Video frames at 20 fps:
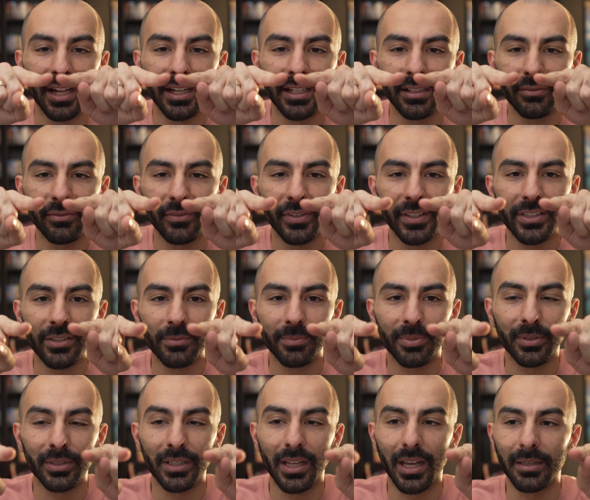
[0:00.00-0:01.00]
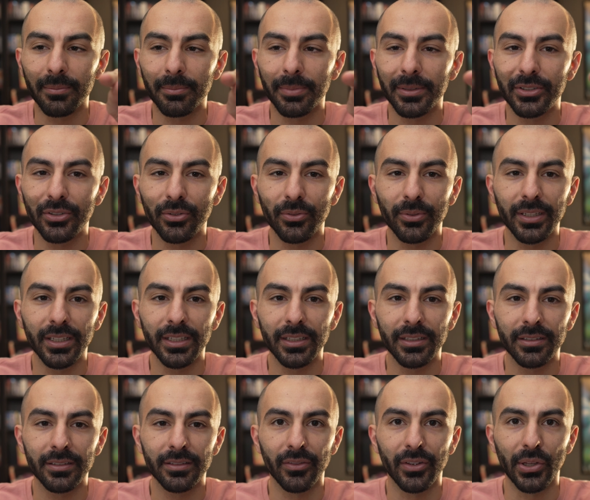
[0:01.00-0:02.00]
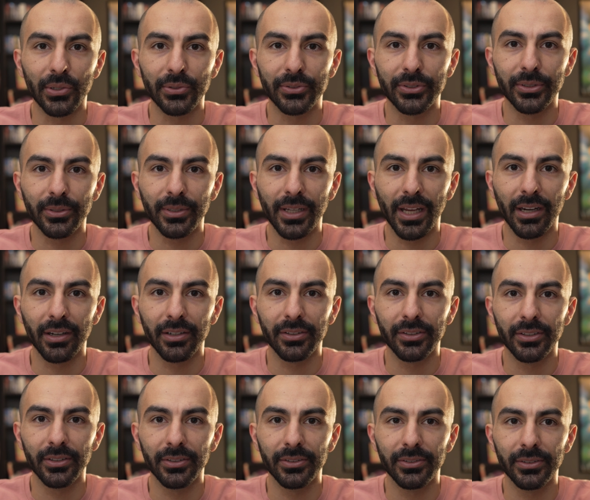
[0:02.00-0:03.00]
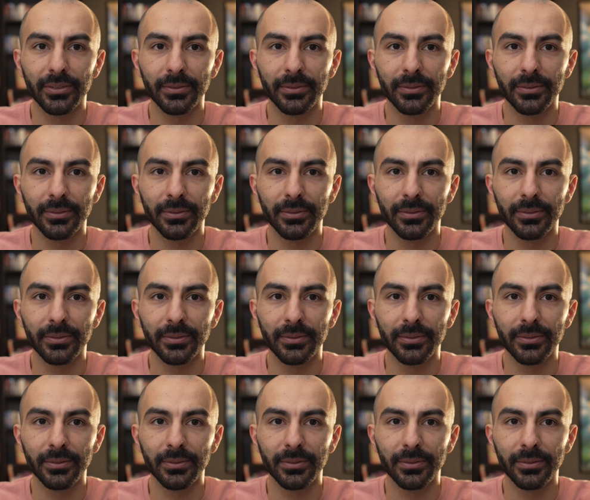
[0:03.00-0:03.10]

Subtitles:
an invisible line between those two characters.